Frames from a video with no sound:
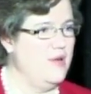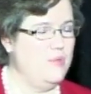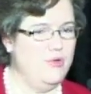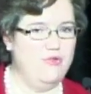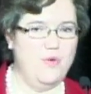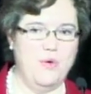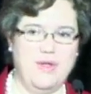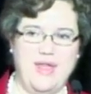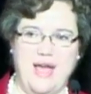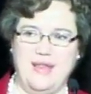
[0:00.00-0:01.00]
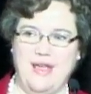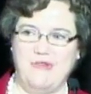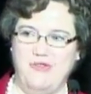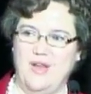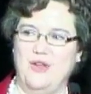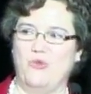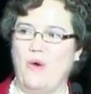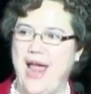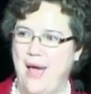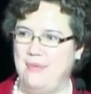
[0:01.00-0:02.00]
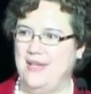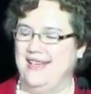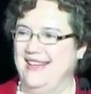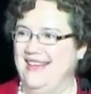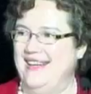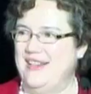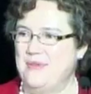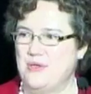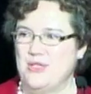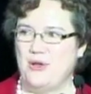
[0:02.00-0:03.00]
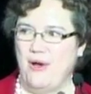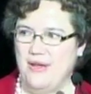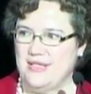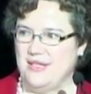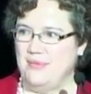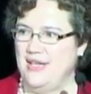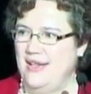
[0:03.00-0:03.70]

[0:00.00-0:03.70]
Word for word: before that, that fun rap, uh, which was awesome.